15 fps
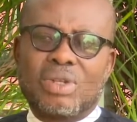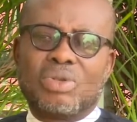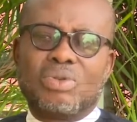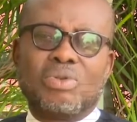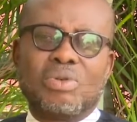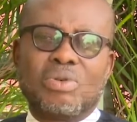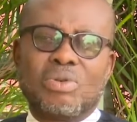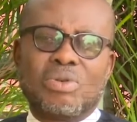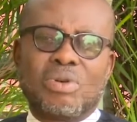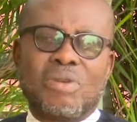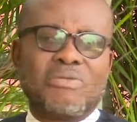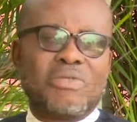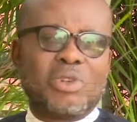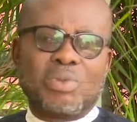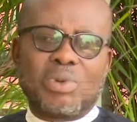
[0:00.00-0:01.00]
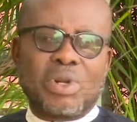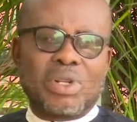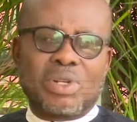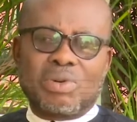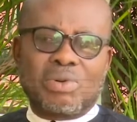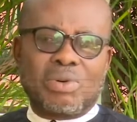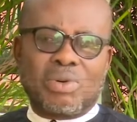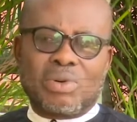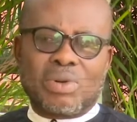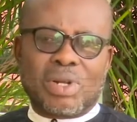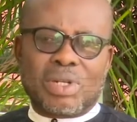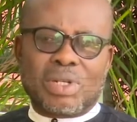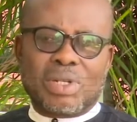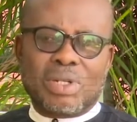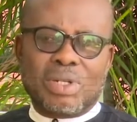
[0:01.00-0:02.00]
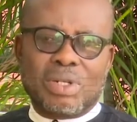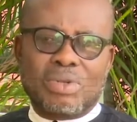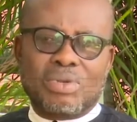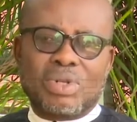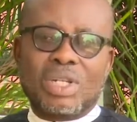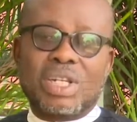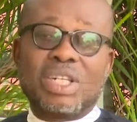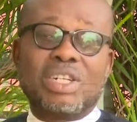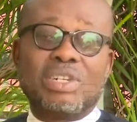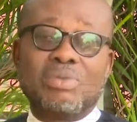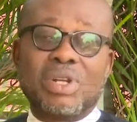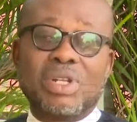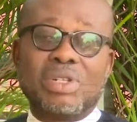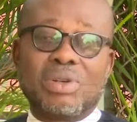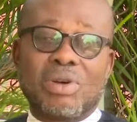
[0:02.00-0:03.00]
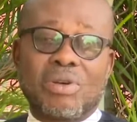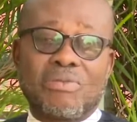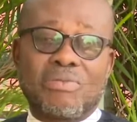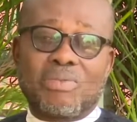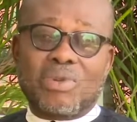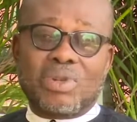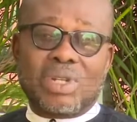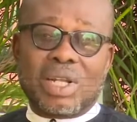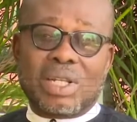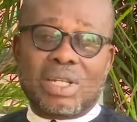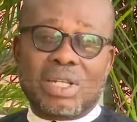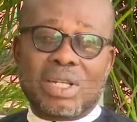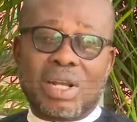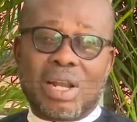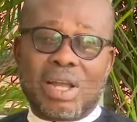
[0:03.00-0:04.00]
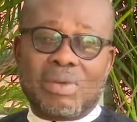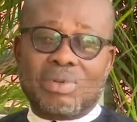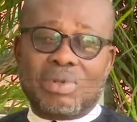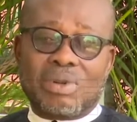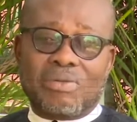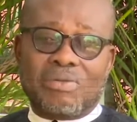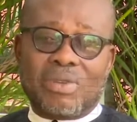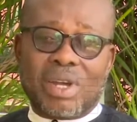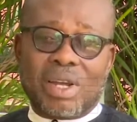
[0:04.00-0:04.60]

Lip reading: to office political holders to the detriment of protecting the lives of